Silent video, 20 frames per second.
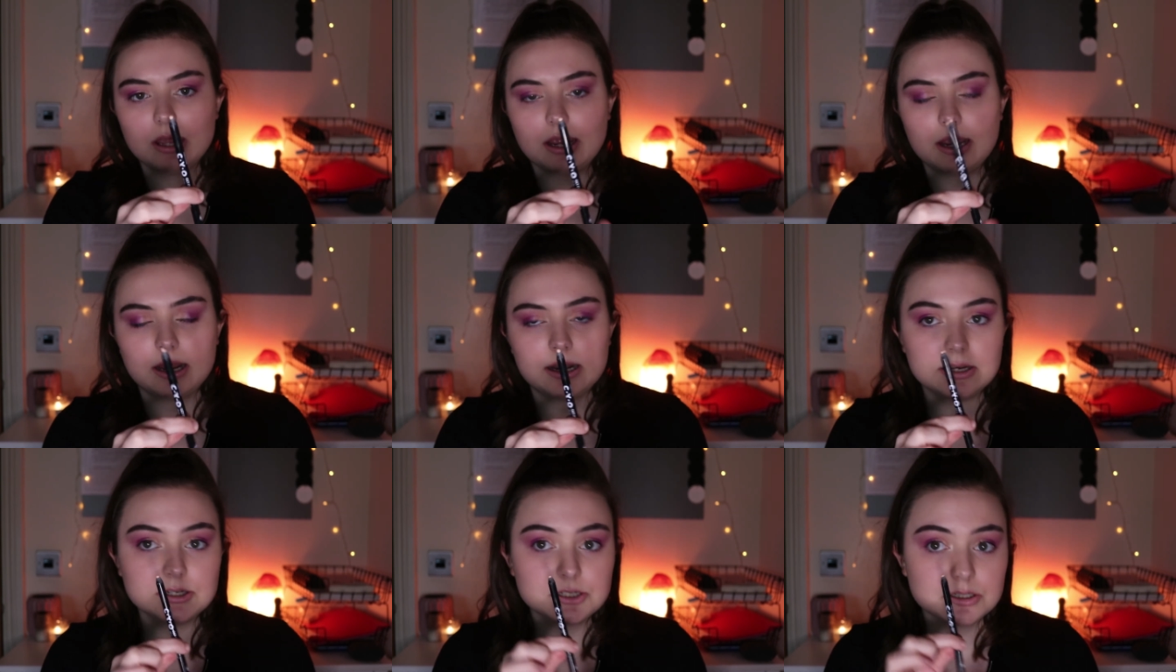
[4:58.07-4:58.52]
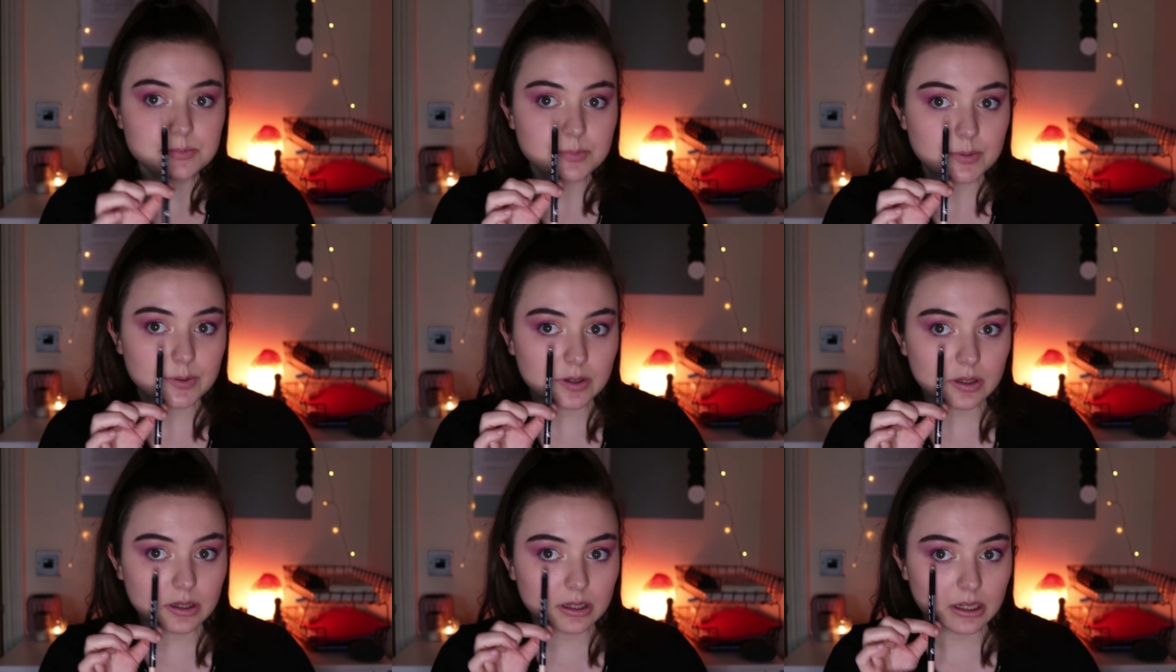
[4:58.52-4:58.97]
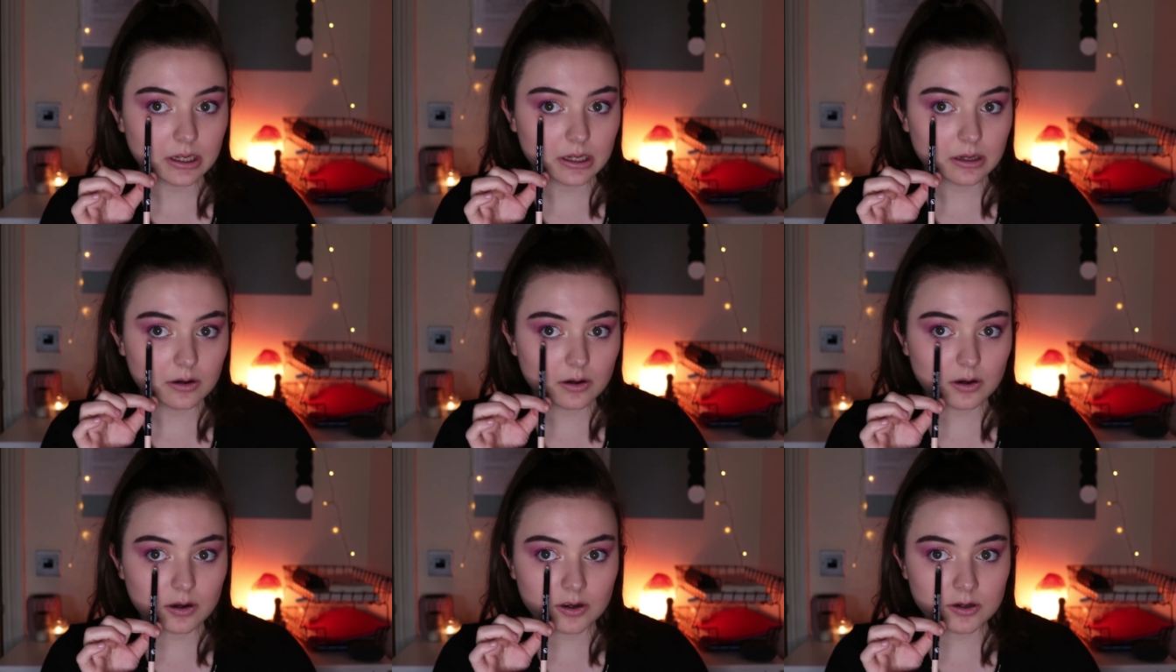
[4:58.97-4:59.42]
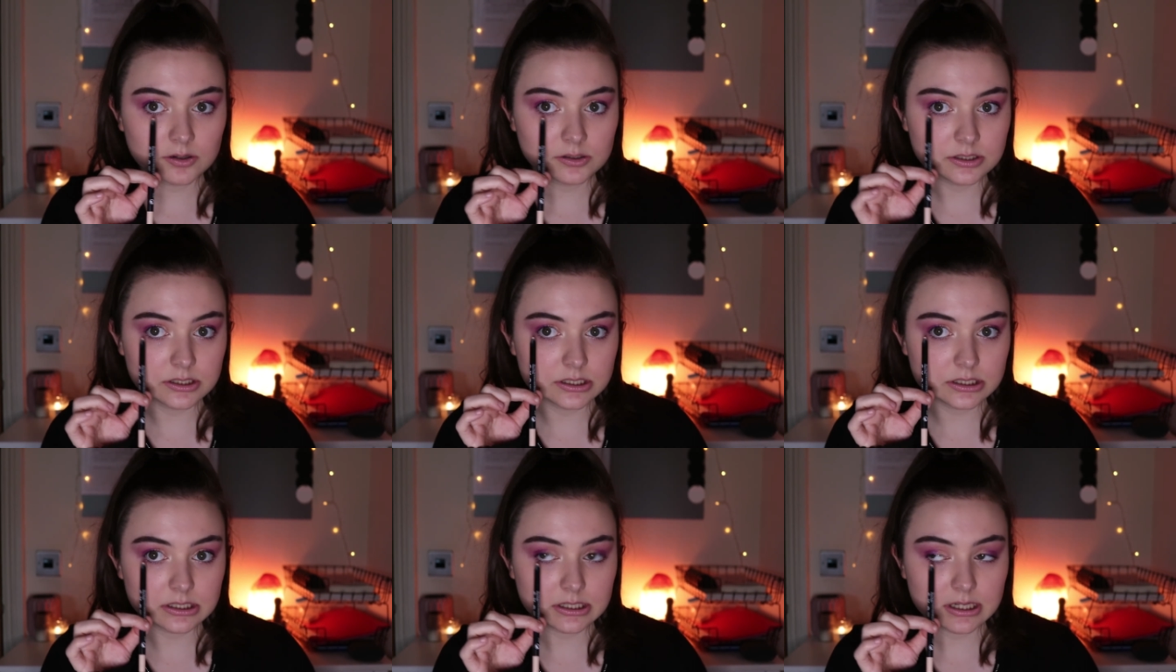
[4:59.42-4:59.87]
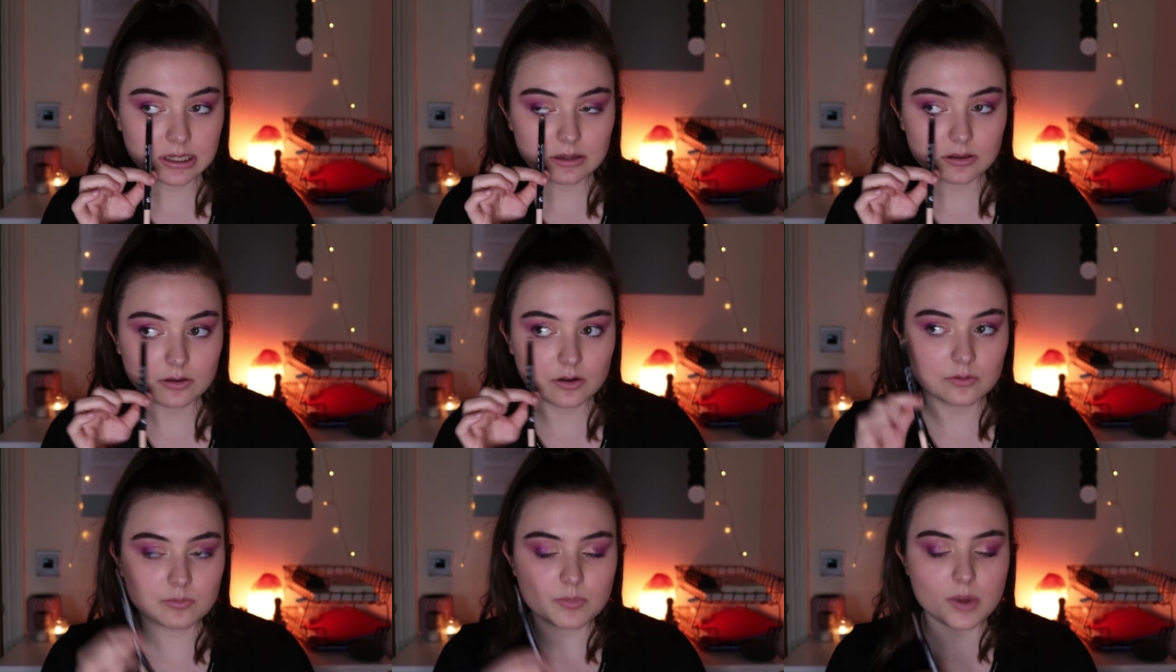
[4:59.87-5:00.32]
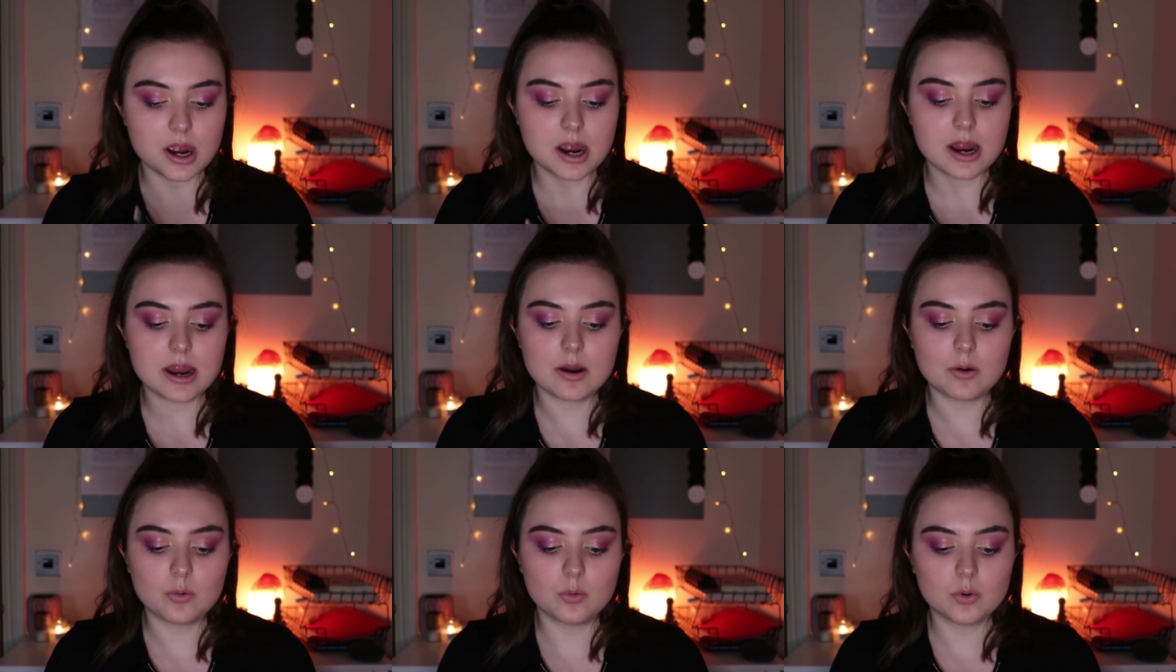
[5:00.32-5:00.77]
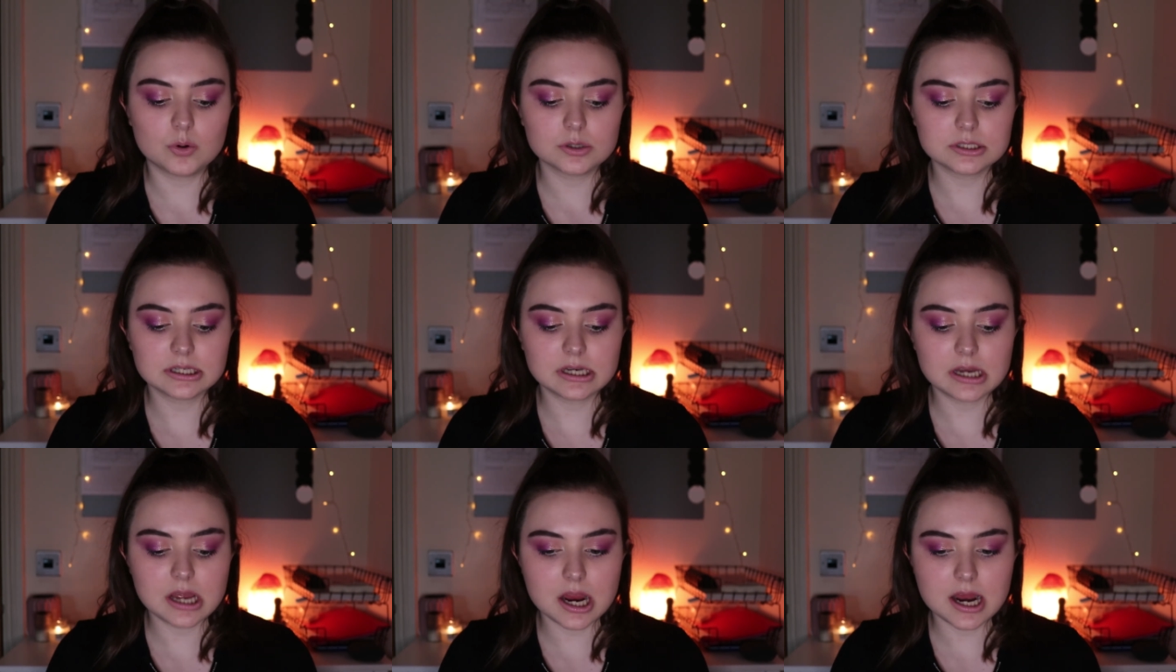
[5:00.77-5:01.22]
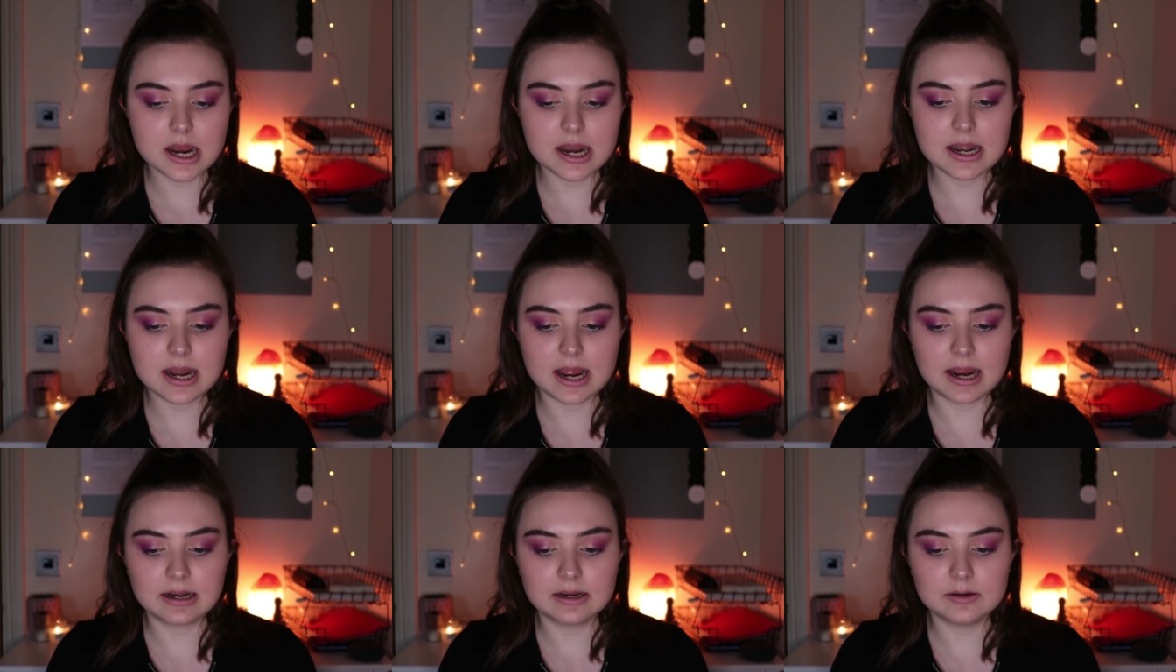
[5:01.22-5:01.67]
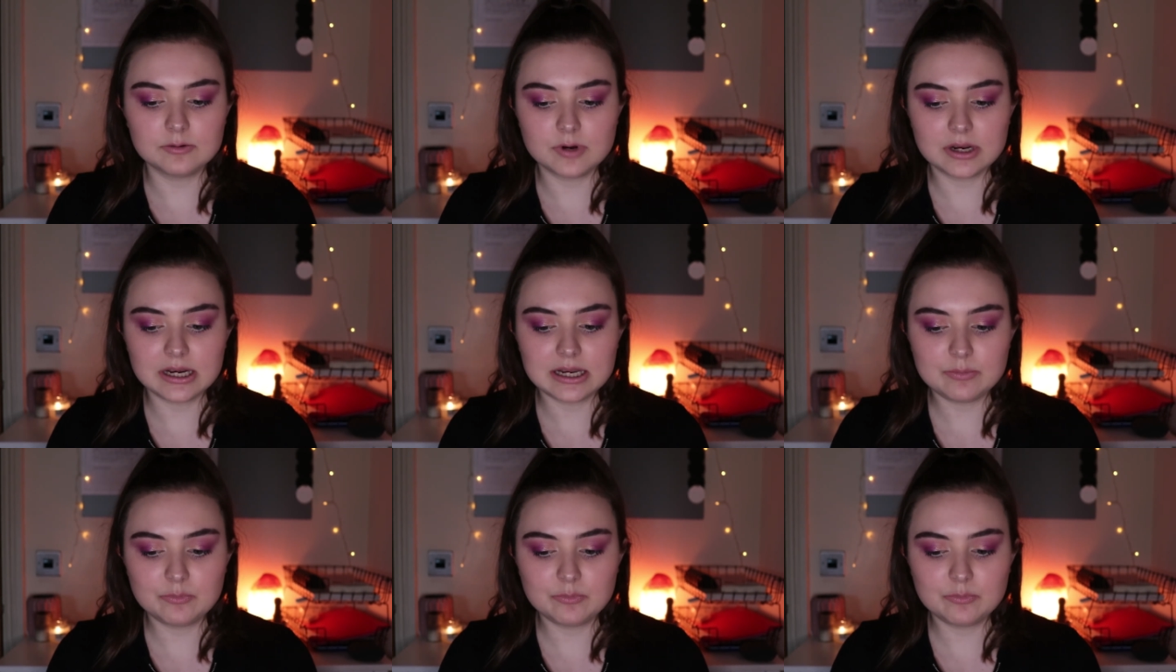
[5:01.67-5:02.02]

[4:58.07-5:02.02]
and I just put it like underneath on my waterline, and it really